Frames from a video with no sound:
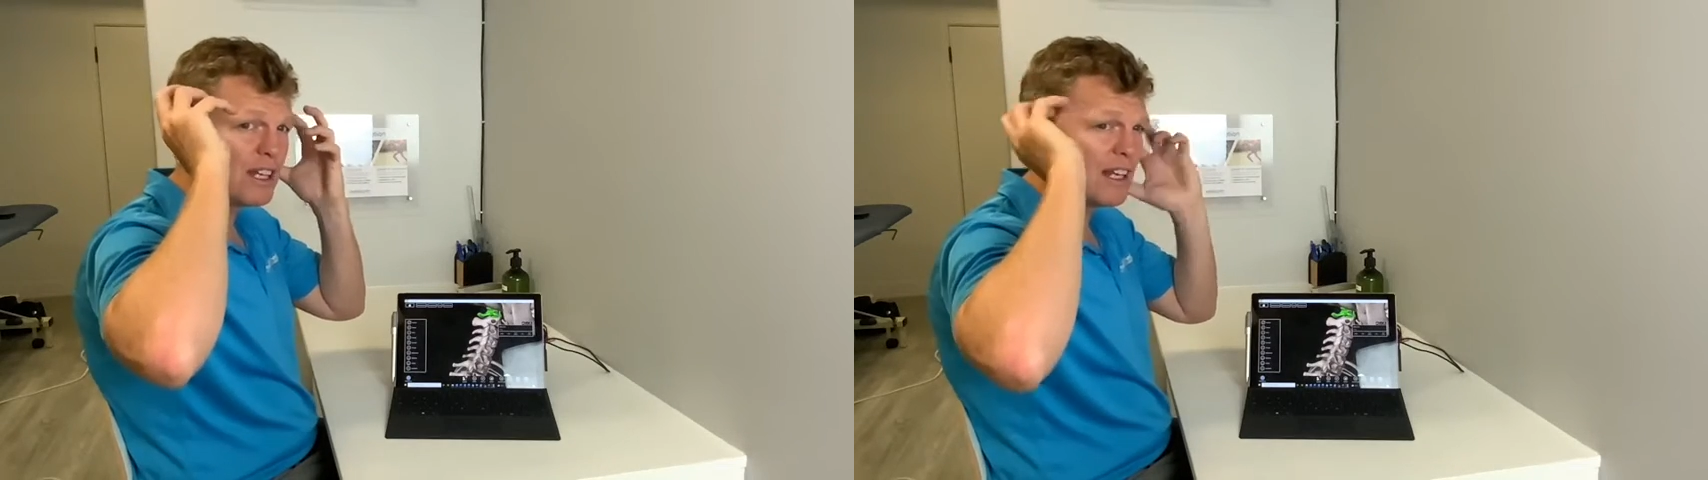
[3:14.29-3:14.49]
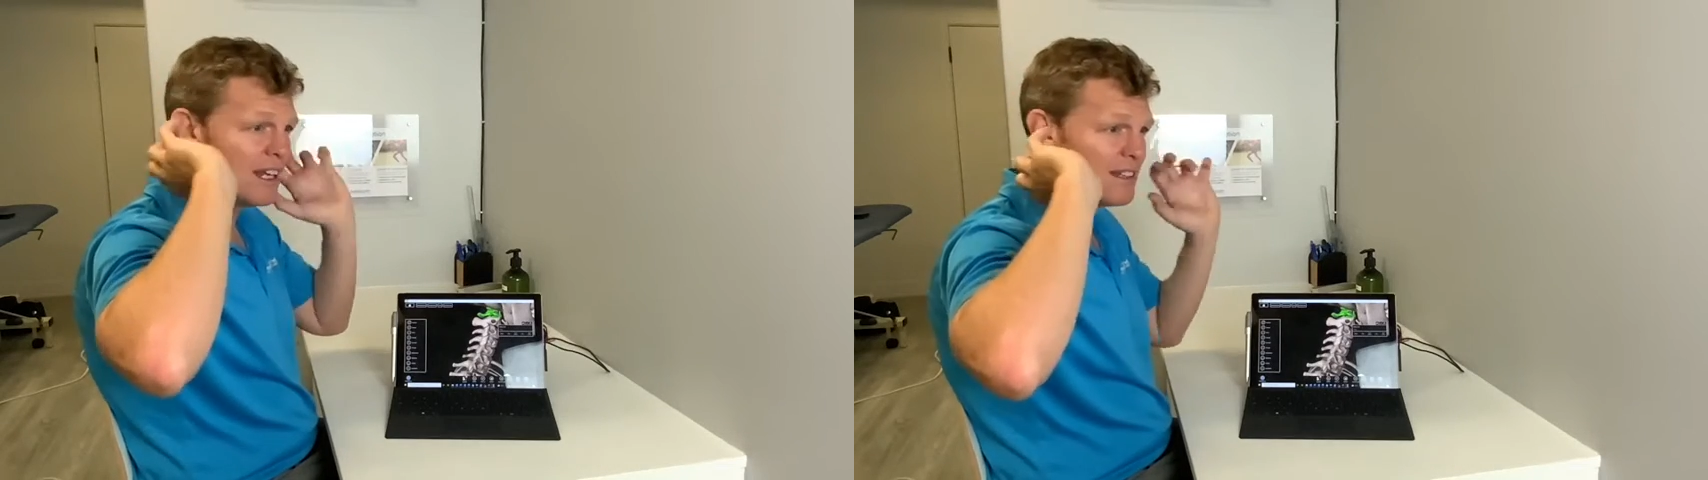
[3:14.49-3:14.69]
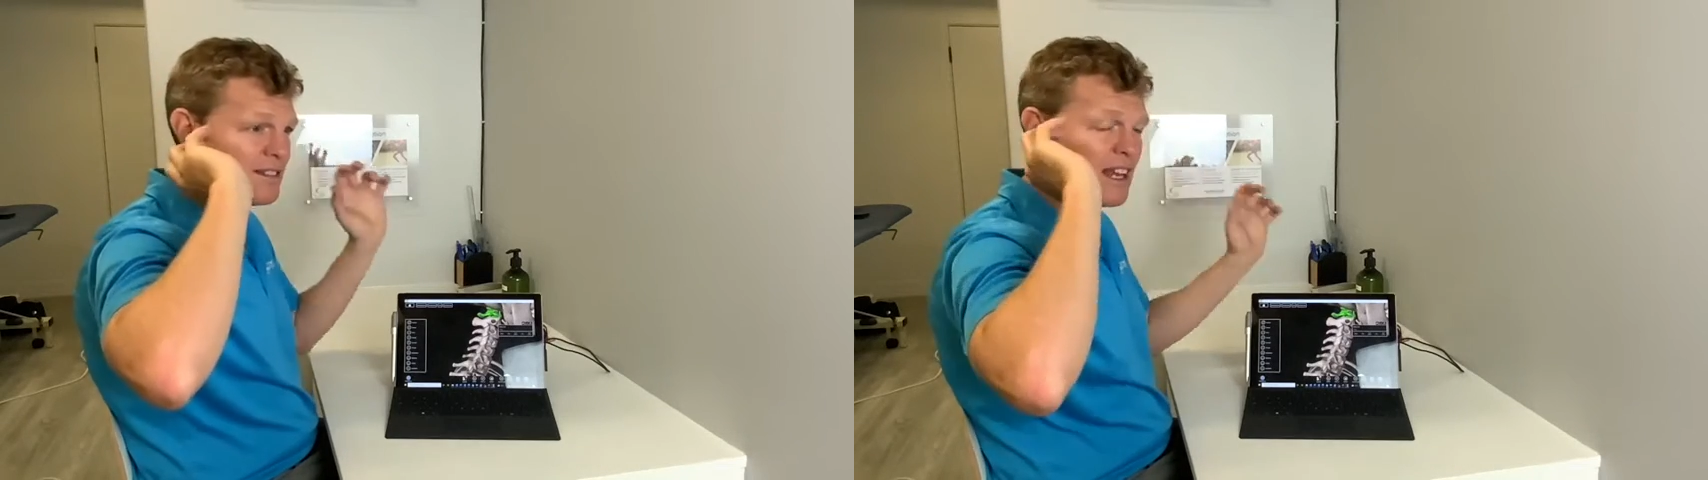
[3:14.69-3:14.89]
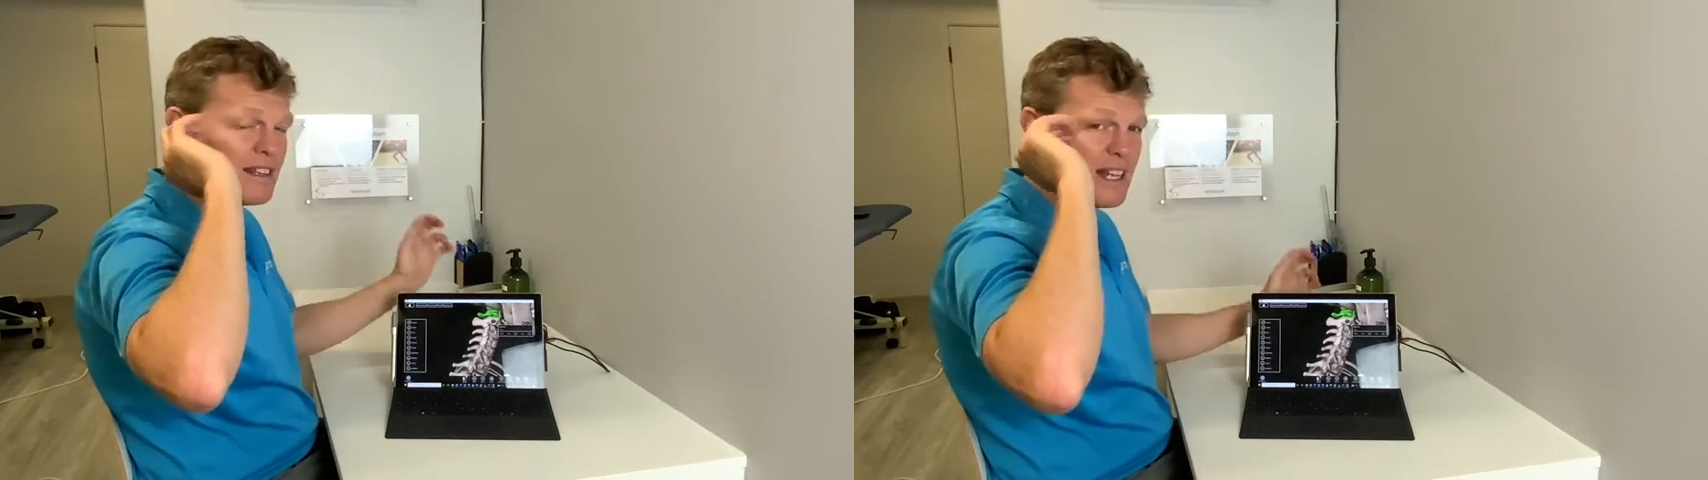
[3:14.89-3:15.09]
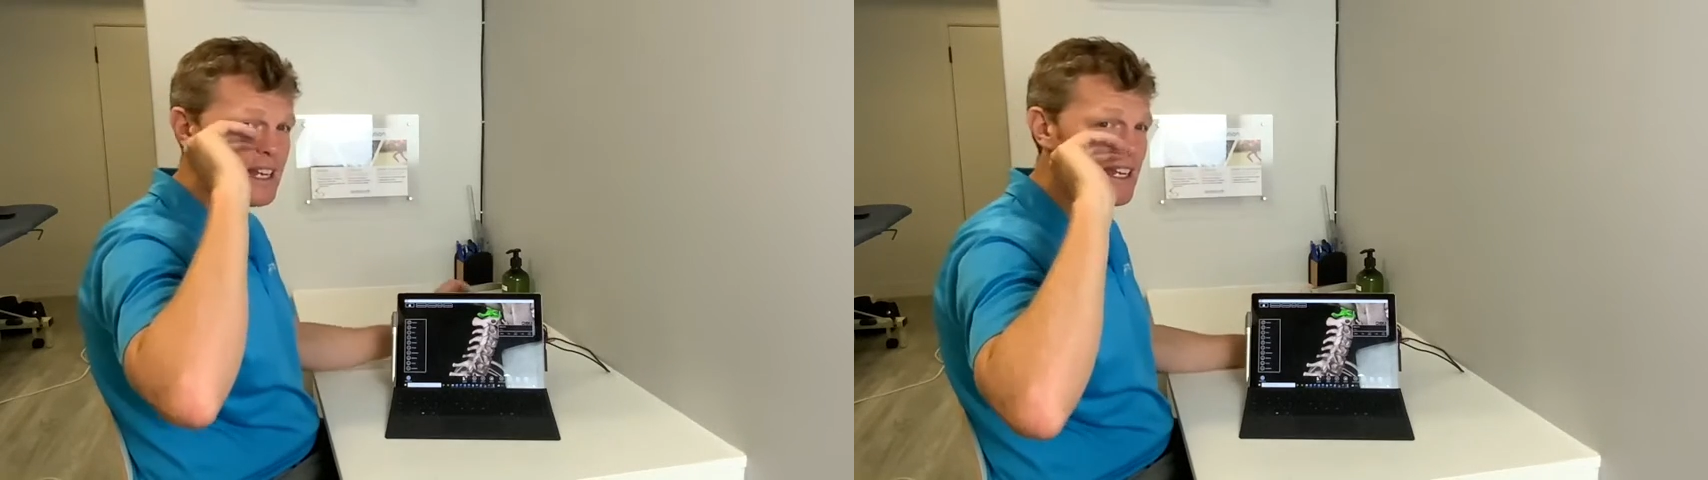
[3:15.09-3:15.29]
ears and
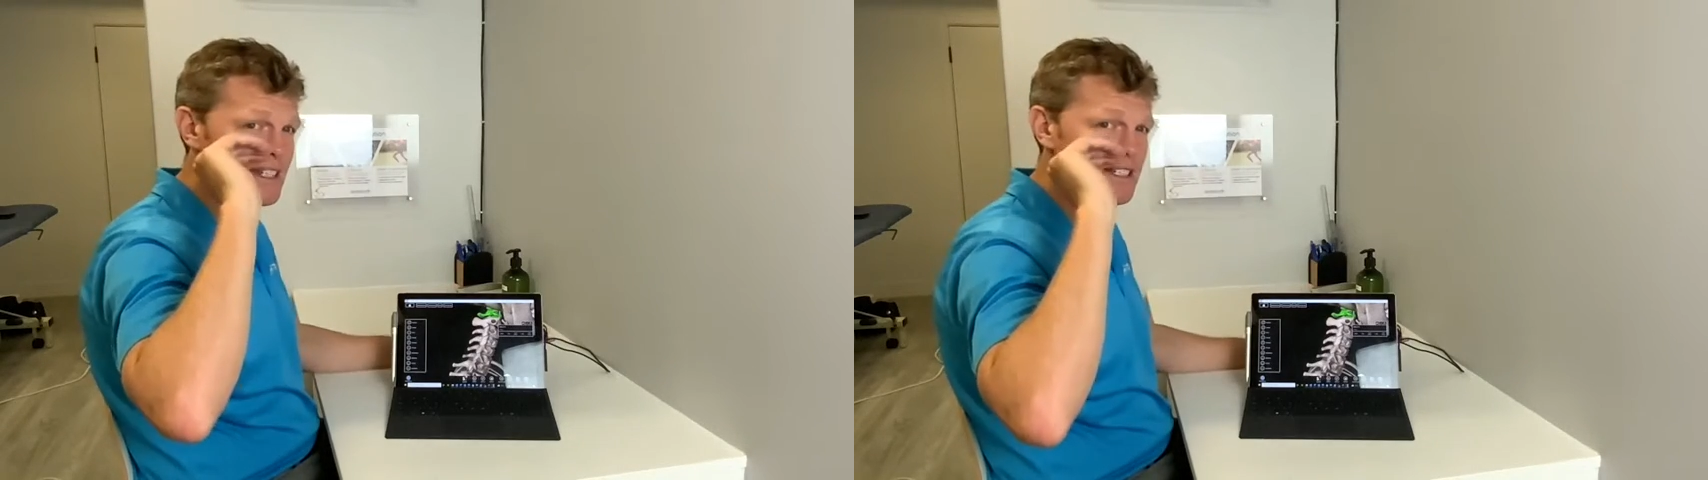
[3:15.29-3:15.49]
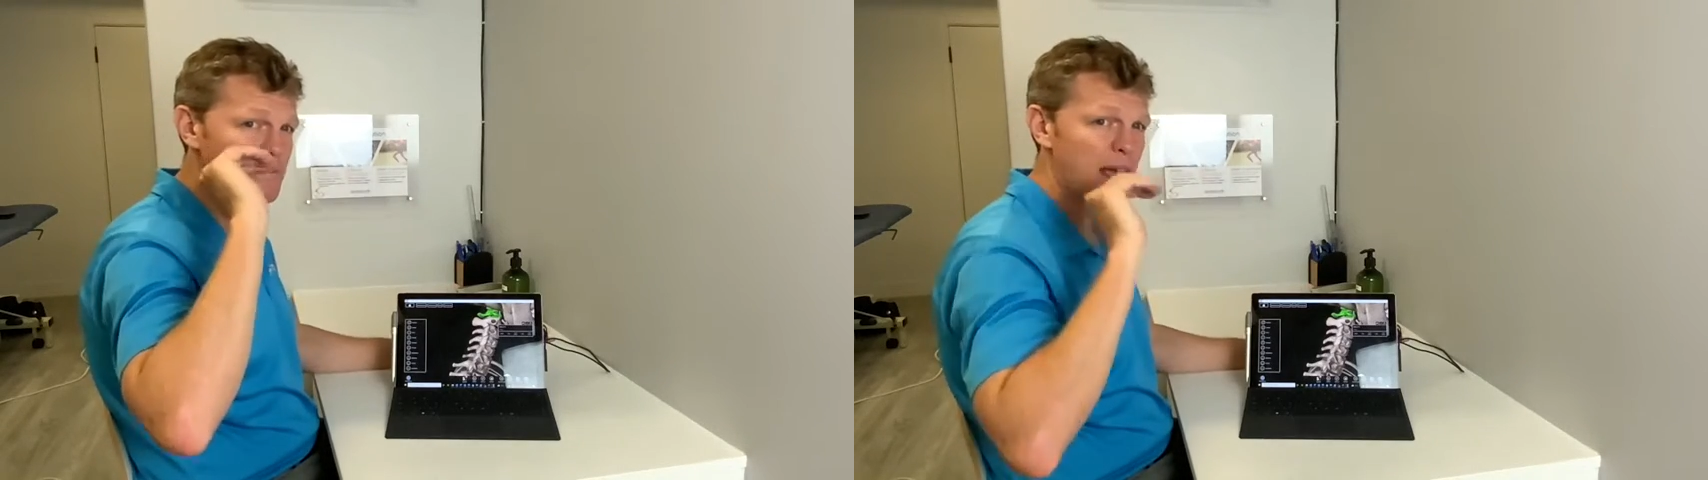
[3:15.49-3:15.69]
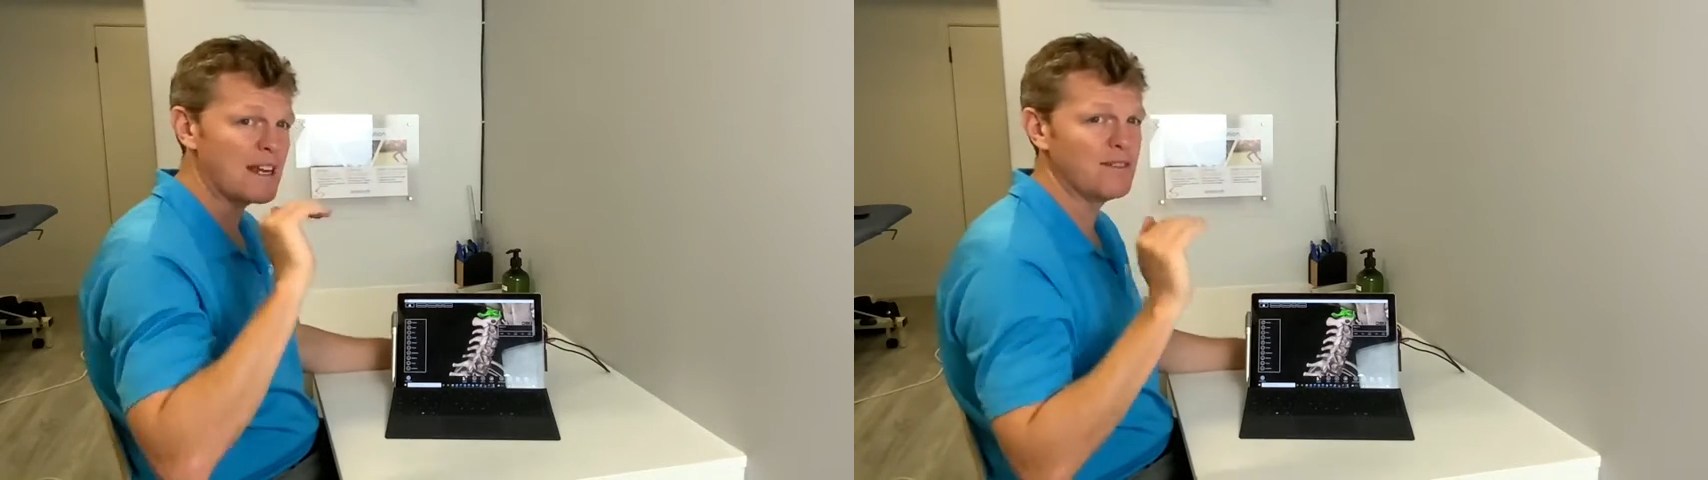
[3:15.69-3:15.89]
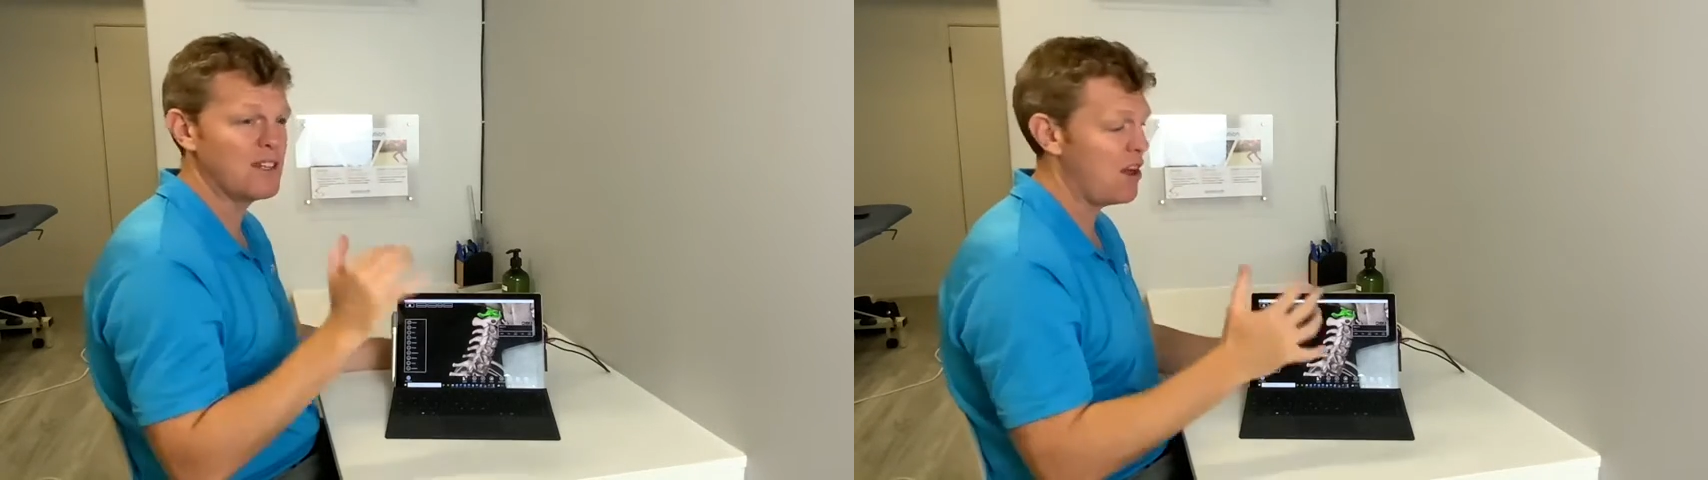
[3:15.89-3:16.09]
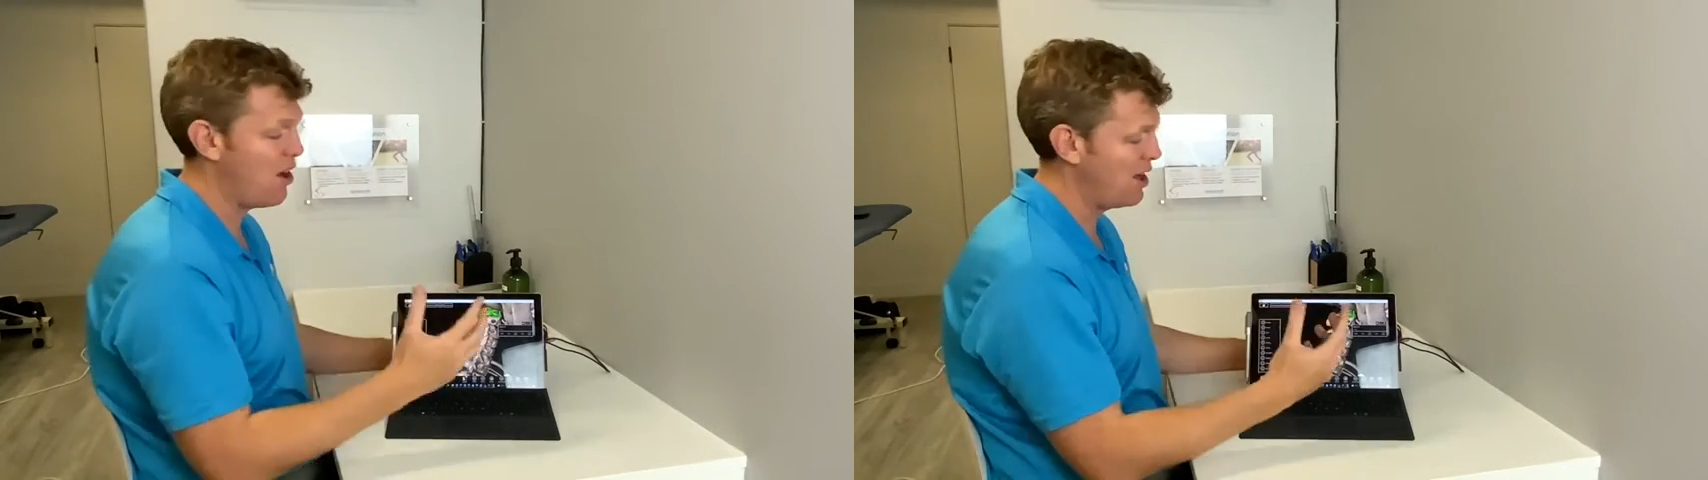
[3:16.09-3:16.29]
then into the back of
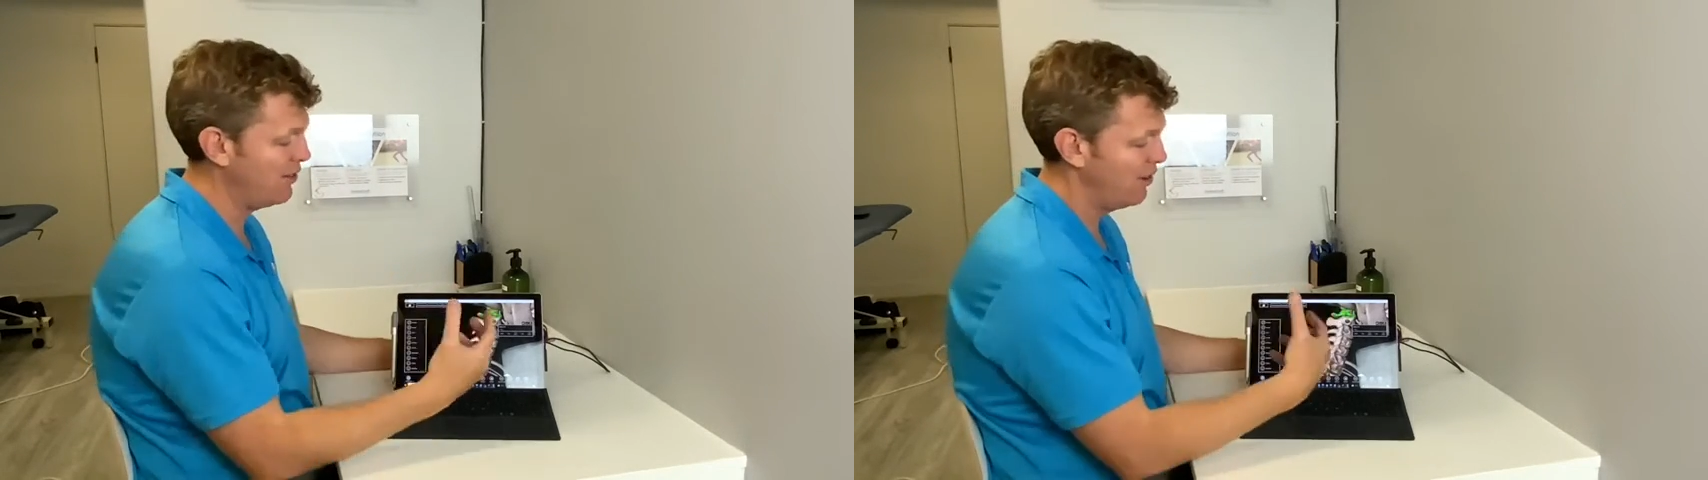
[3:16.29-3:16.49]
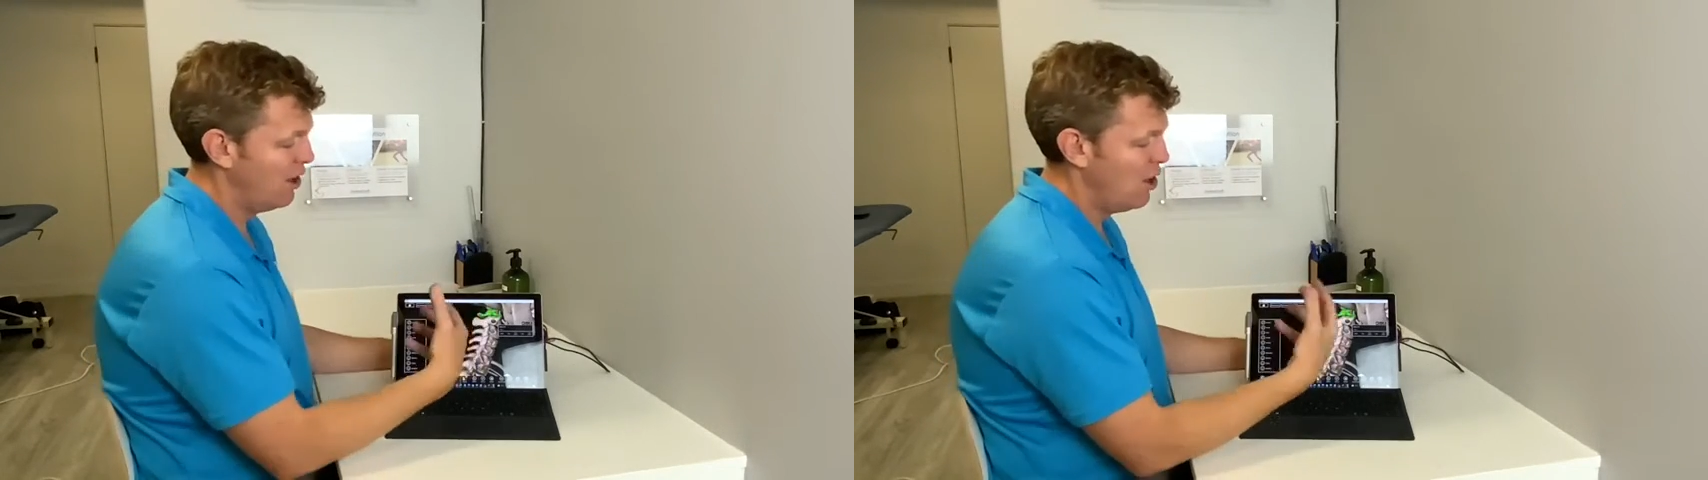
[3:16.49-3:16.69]
the eyes.